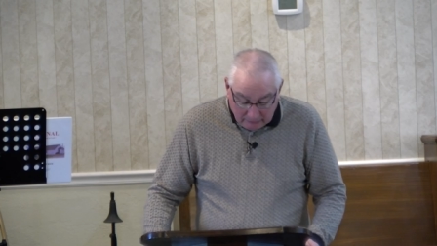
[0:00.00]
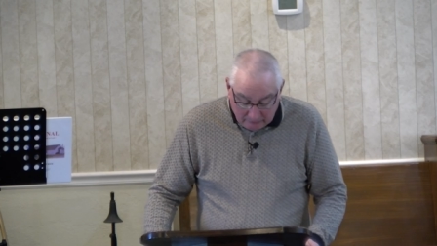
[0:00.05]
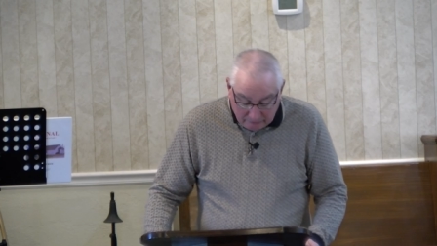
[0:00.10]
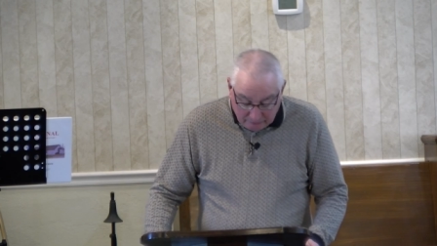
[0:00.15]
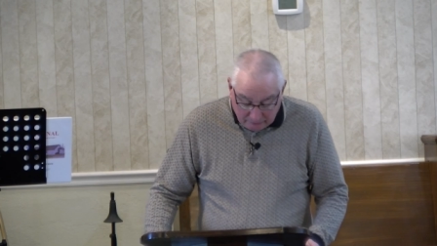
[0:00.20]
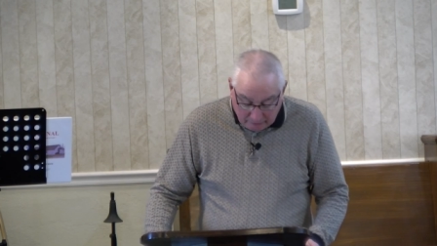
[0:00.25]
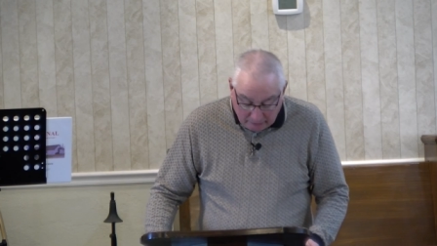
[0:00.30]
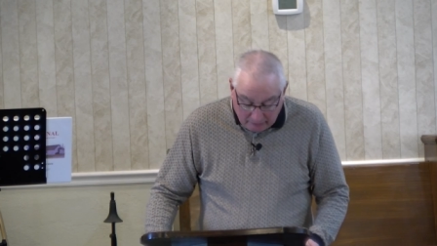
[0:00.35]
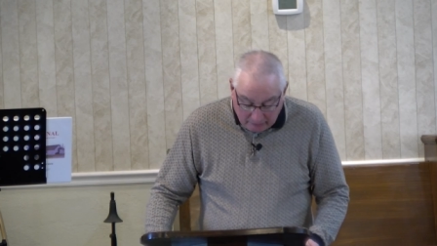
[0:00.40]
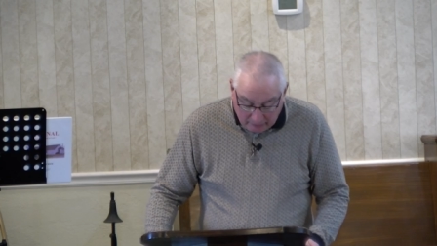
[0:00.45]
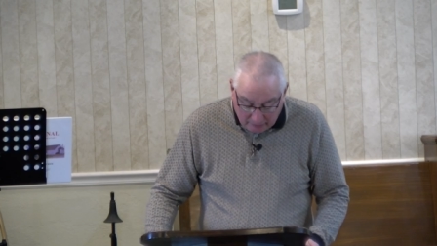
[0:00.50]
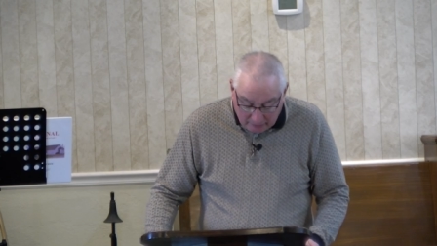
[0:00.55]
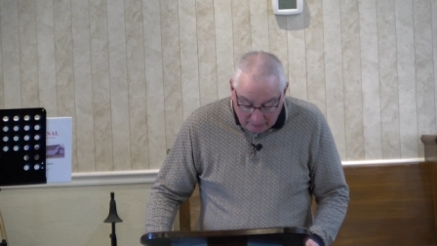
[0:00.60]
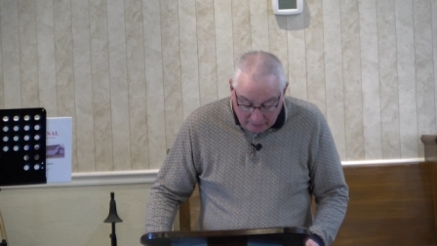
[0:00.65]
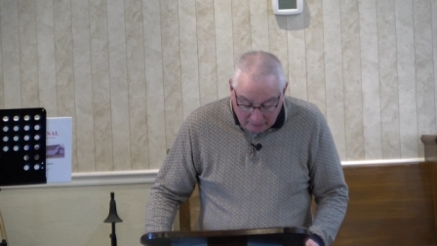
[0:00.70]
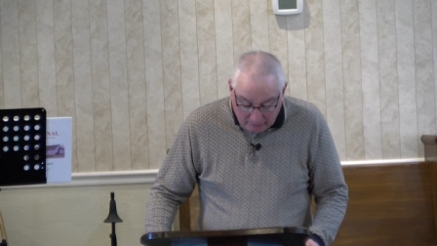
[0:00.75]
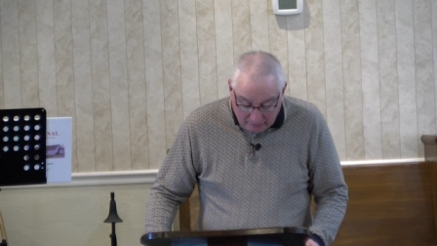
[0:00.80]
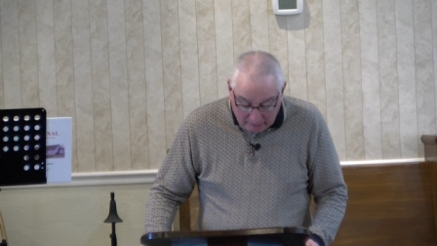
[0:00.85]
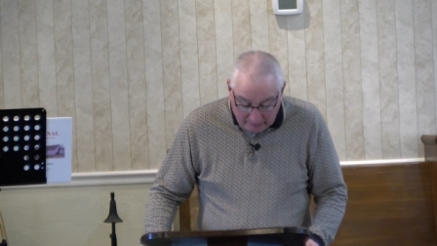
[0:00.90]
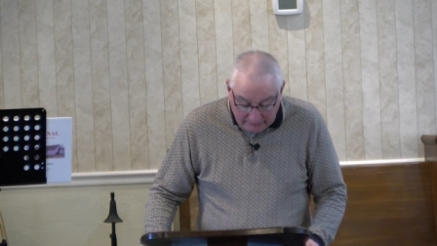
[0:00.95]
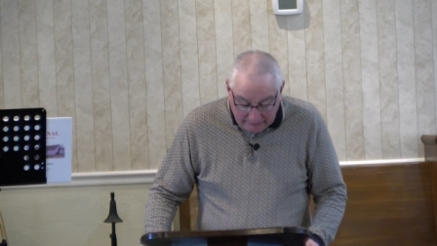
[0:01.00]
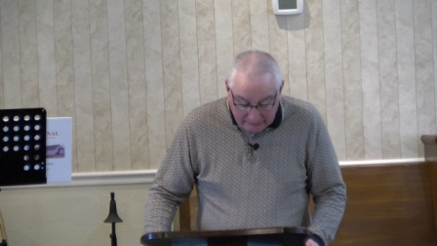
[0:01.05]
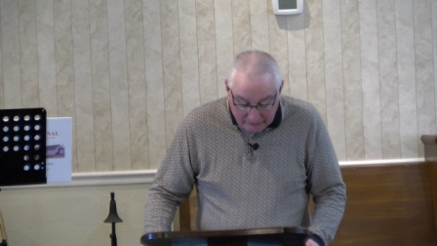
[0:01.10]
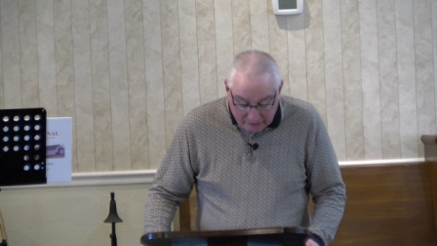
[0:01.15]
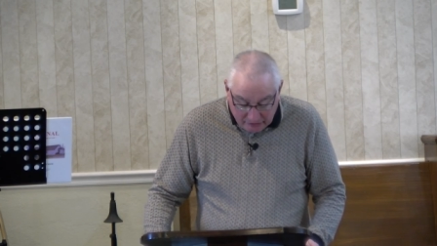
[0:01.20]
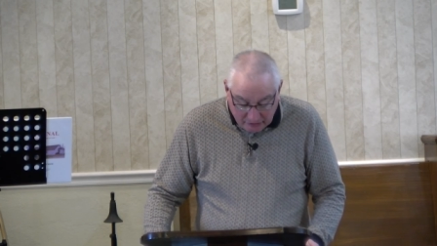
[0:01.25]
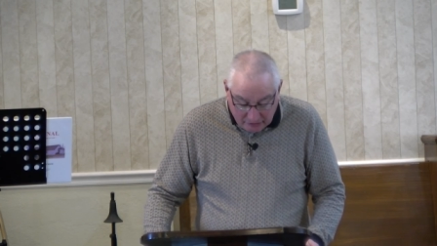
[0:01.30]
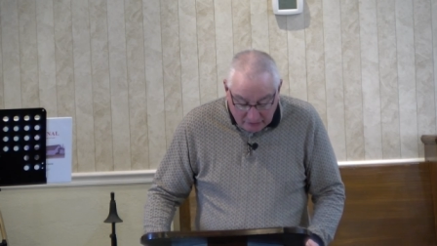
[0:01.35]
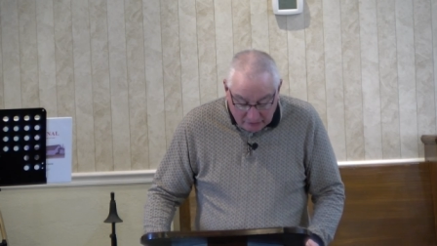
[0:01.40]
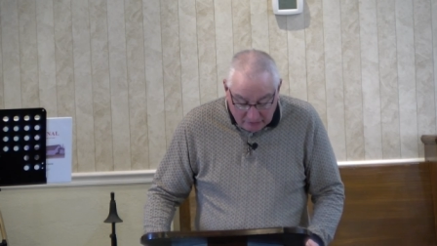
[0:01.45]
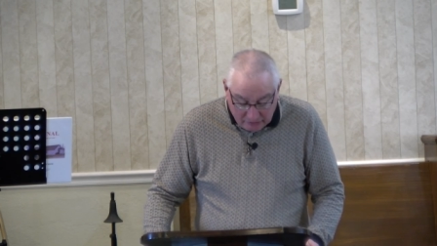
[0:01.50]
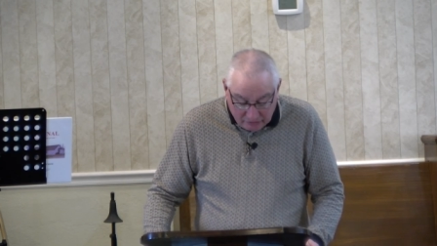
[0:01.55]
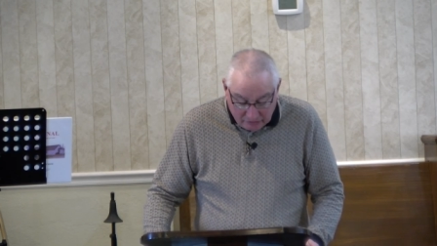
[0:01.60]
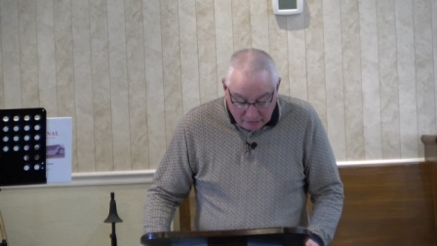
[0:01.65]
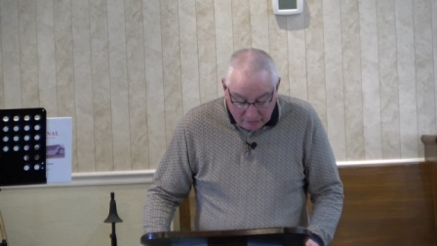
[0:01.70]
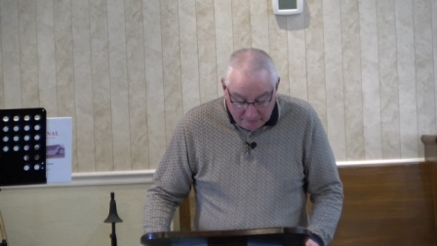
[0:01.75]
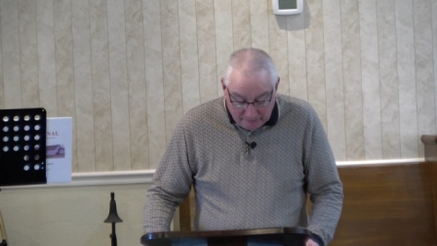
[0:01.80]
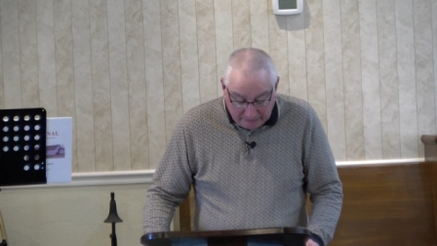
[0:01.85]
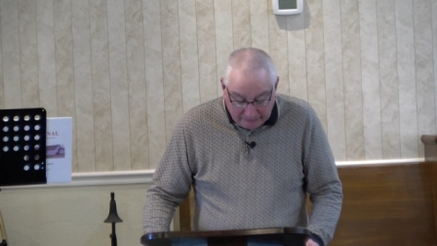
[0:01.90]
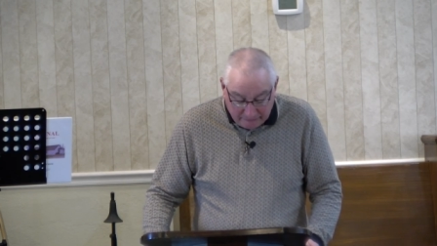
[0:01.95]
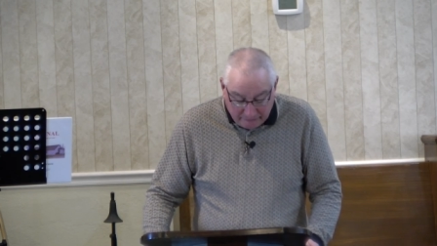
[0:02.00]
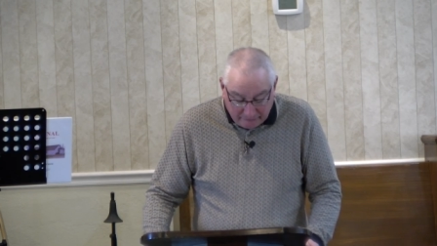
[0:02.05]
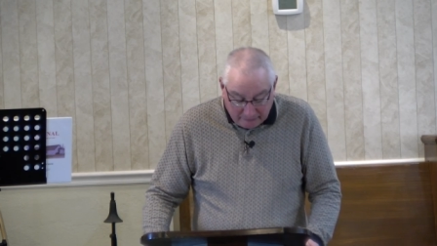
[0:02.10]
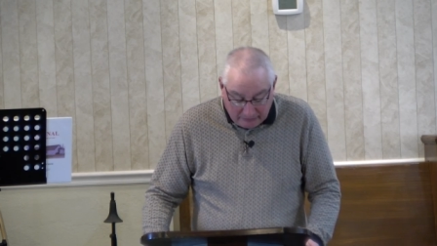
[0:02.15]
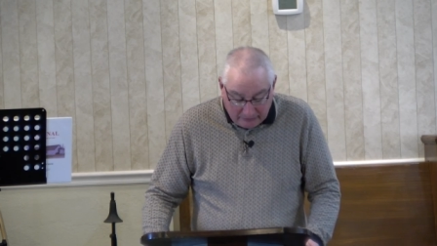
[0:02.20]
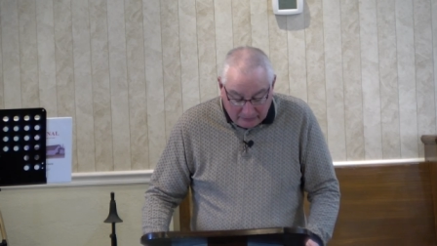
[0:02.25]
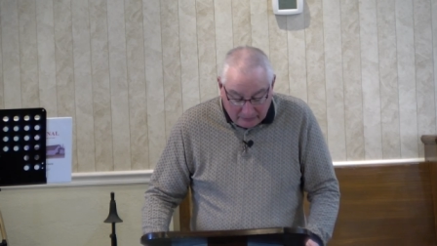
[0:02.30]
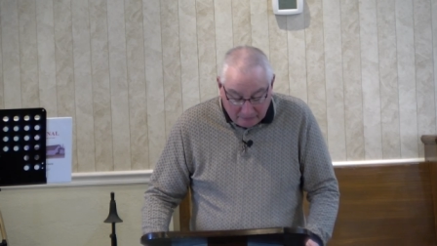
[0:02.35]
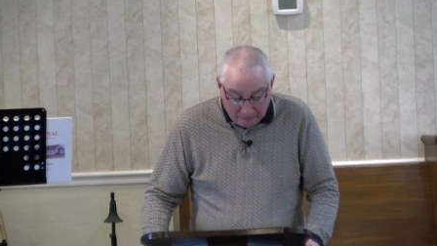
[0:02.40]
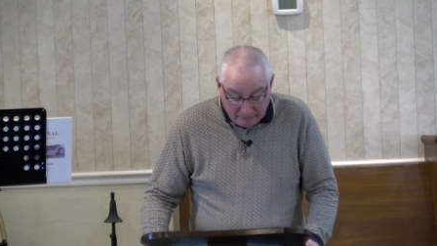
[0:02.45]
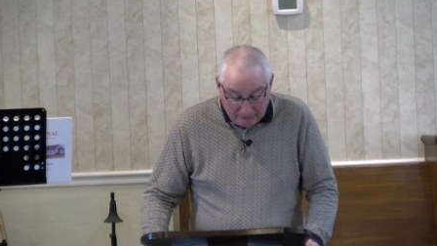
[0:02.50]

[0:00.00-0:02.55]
For our God is a consuming fire.